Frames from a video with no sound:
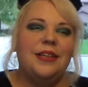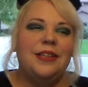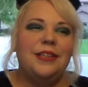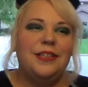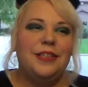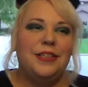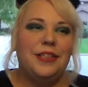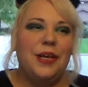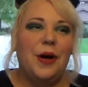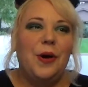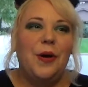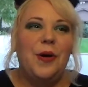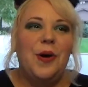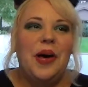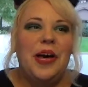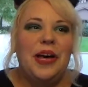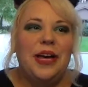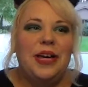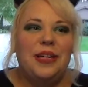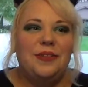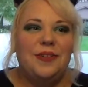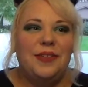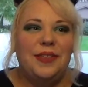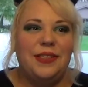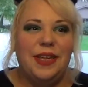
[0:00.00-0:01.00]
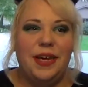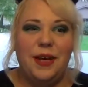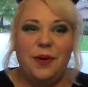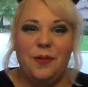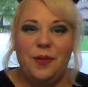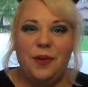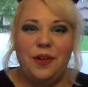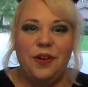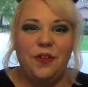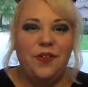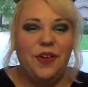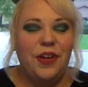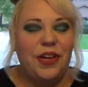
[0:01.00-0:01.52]
So he was like,
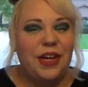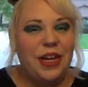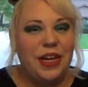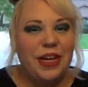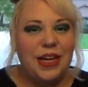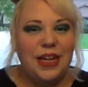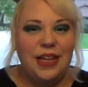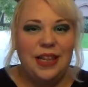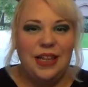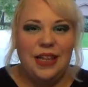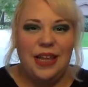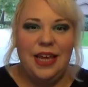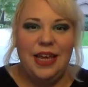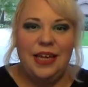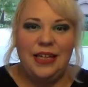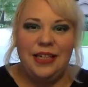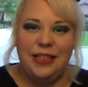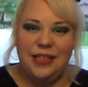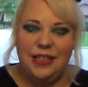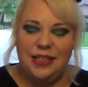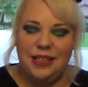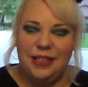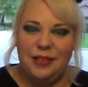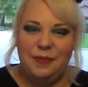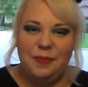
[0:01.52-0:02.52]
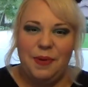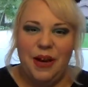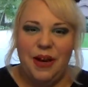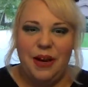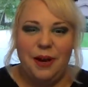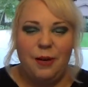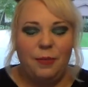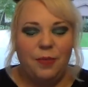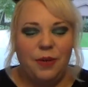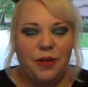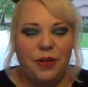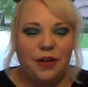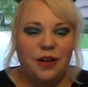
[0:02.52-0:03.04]
well, if you need anything, this is my
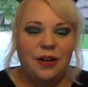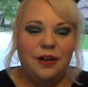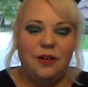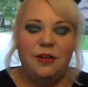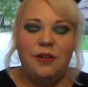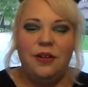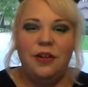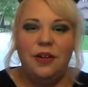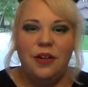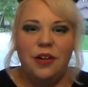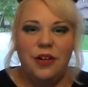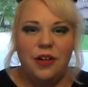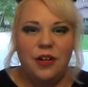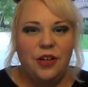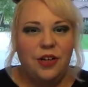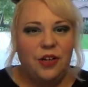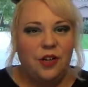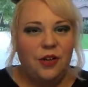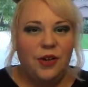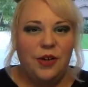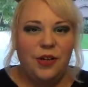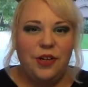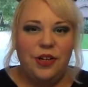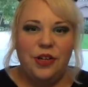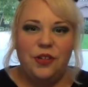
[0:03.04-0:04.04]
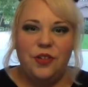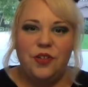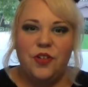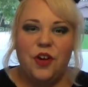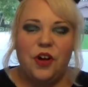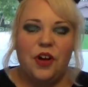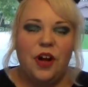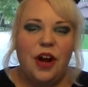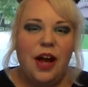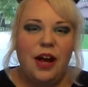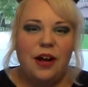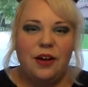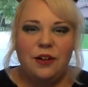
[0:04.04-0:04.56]
number, and you could use
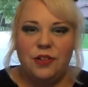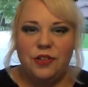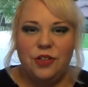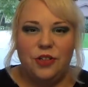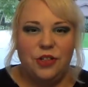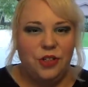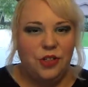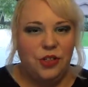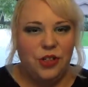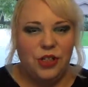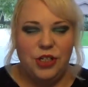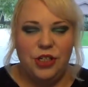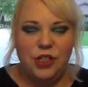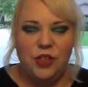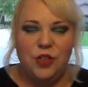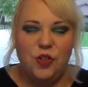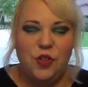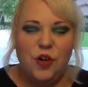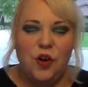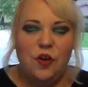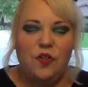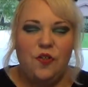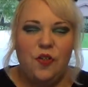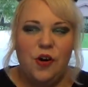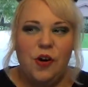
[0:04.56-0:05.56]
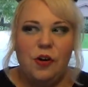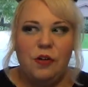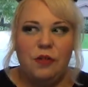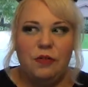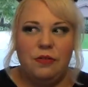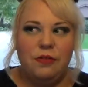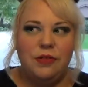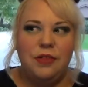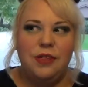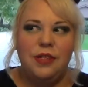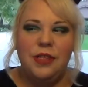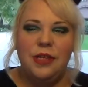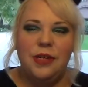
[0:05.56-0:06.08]
our house or you could use our
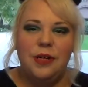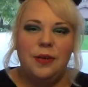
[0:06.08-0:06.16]
phone.